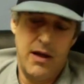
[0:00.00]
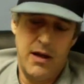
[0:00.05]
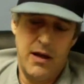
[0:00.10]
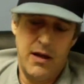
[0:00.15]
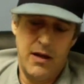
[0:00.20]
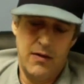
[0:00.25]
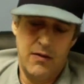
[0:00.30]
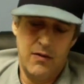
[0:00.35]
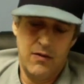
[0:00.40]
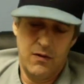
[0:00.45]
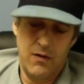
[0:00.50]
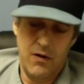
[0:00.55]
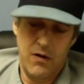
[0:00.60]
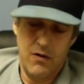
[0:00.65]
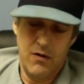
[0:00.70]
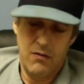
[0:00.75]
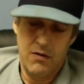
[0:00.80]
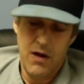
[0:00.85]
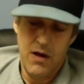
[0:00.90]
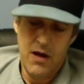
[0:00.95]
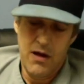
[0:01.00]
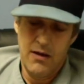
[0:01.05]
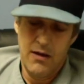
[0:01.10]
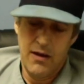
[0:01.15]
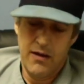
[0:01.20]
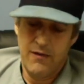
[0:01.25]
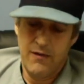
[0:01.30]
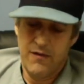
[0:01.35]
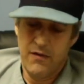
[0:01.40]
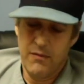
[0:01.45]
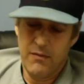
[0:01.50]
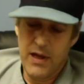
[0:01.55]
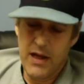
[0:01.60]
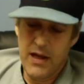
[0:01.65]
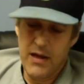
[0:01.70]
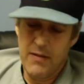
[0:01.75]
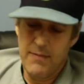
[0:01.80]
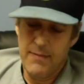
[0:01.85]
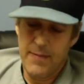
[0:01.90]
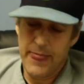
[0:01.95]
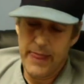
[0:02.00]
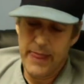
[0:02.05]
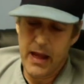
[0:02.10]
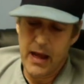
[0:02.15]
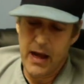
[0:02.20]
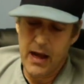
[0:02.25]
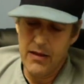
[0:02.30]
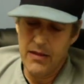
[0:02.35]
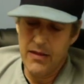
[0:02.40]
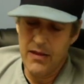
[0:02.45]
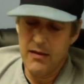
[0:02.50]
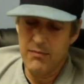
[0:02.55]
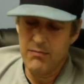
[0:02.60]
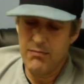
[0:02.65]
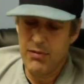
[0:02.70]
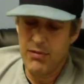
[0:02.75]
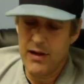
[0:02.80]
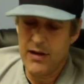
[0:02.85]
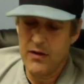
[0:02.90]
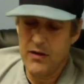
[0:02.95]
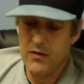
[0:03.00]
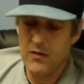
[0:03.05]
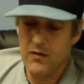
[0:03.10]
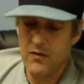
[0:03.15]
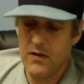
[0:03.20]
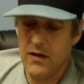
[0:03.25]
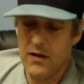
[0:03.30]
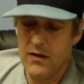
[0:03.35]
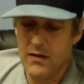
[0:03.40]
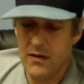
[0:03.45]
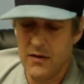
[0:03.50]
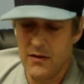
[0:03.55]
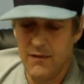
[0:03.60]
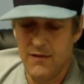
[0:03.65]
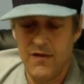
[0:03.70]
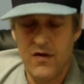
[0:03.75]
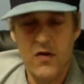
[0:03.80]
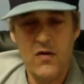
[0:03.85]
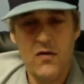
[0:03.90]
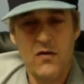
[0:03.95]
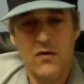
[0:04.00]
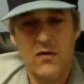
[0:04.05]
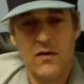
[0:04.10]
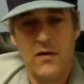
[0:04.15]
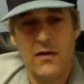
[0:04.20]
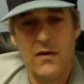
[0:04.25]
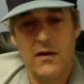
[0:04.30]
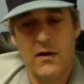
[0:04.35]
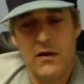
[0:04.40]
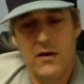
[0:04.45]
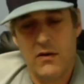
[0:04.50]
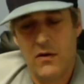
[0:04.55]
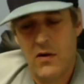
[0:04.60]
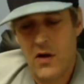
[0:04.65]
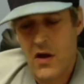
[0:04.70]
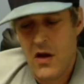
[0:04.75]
And so, like for me, I think players get confused here